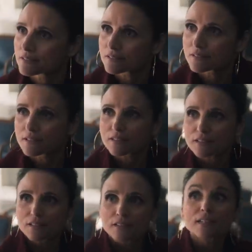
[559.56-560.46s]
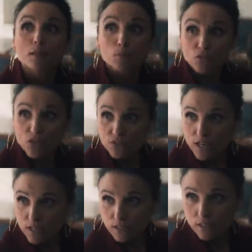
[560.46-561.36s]
so it's easy to see her
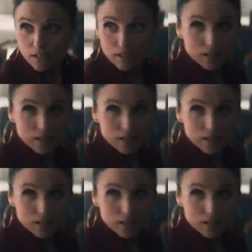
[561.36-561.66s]
recruiting